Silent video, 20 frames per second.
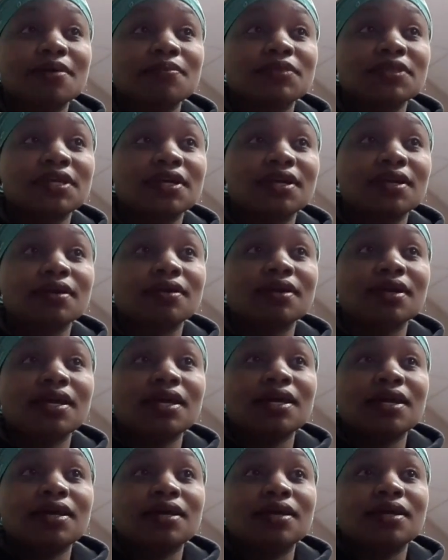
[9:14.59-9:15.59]
something
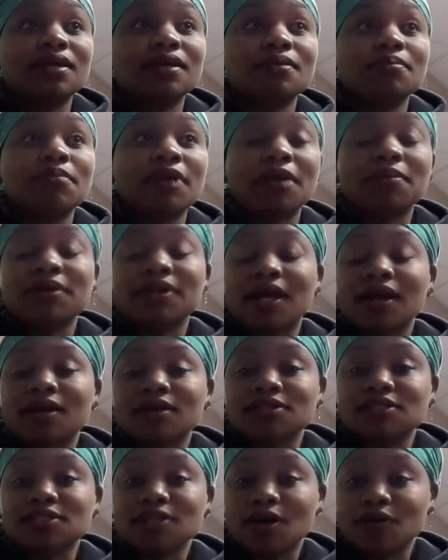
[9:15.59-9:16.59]
maybe
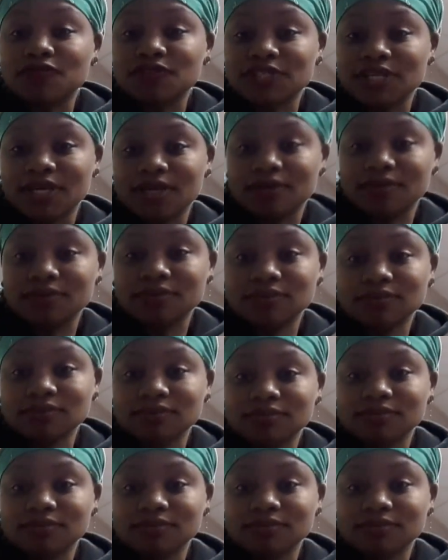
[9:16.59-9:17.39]
like a soft tail.